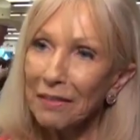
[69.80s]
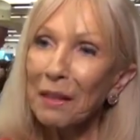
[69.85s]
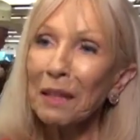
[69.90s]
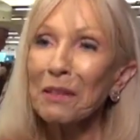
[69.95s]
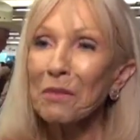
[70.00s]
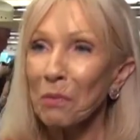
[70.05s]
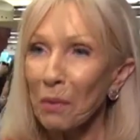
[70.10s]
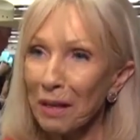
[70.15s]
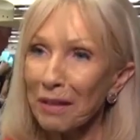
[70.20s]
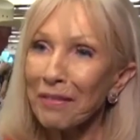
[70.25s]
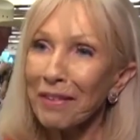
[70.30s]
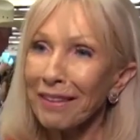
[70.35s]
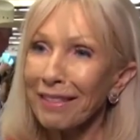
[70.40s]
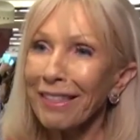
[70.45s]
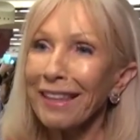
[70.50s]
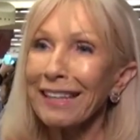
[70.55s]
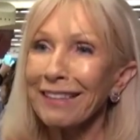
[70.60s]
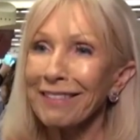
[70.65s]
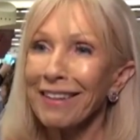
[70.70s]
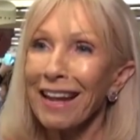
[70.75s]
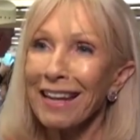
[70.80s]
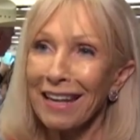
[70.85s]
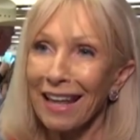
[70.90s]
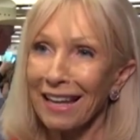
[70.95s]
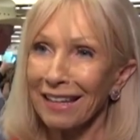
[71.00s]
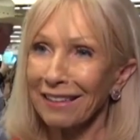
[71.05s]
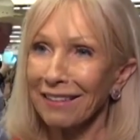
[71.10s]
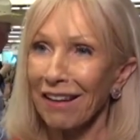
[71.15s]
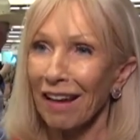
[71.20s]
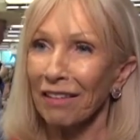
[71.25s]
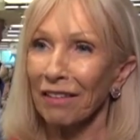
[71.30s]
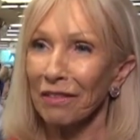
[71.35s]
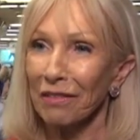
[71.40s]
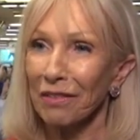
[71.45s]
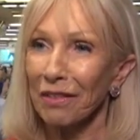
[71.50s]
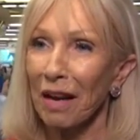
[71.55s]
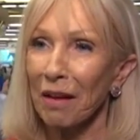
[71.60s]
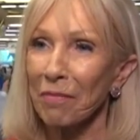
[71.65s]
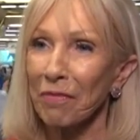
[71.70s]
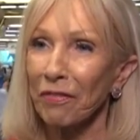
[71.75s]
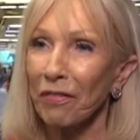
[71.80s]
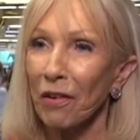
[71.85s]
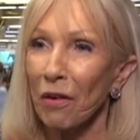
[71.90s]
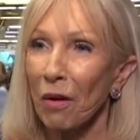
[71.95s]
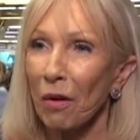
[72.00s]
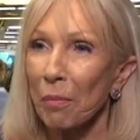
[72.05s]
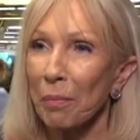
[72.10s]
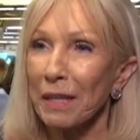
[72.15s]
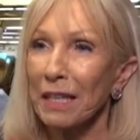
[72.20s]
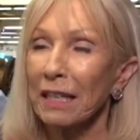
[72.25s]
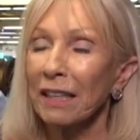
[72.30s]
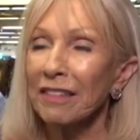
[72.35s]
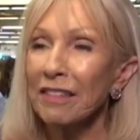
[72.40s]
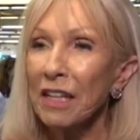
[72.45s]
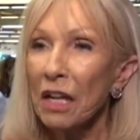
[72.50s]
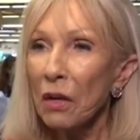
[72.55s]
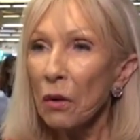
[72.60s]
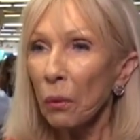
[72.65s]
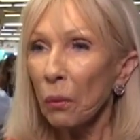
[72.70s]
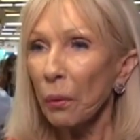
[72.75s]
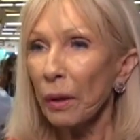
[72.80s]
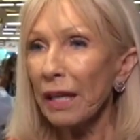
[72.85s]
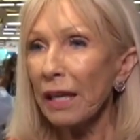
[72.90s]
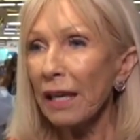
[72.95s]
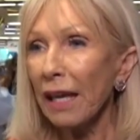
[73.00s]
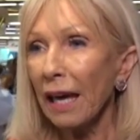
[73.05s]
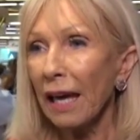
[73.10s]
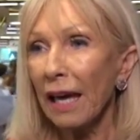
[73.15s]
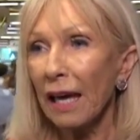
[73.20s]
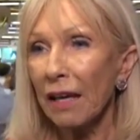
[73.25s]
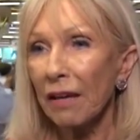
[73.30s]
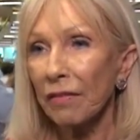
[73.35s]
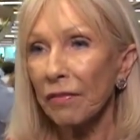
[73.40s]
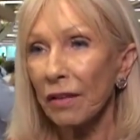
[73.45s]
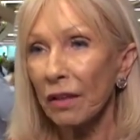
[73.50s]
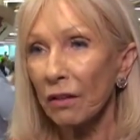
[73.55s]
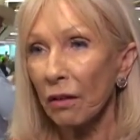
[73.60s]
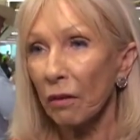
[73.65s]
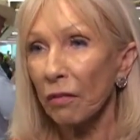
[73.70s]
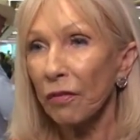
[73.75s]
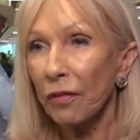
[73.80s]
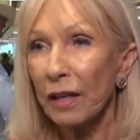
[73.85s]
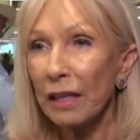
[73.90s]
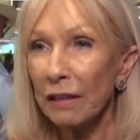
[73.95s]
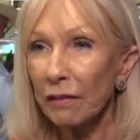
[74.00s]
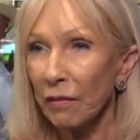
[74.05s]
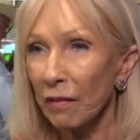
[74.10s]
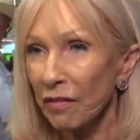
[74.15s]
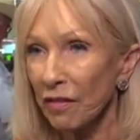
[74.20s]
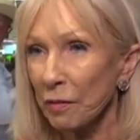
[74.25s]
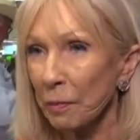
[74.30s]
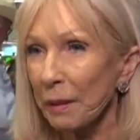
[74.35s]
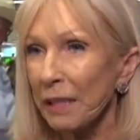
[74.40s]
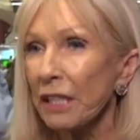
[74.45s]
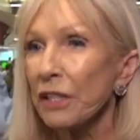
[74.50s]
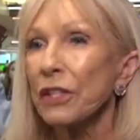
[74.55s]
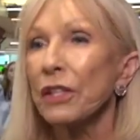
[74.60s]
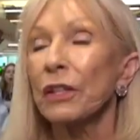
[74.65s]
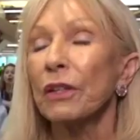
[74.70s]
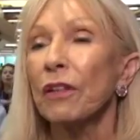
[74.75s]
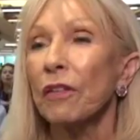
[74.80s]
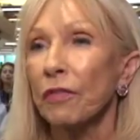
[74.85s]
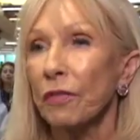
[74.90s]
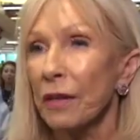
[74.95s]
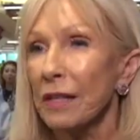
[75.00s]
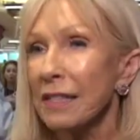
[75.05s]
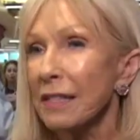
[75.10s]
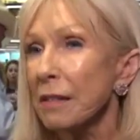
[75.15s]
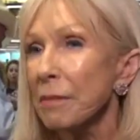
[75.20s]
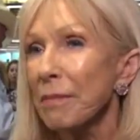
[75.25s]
That's one of the things I like Donald Trump for because we have, you know, freedom of speech here, the First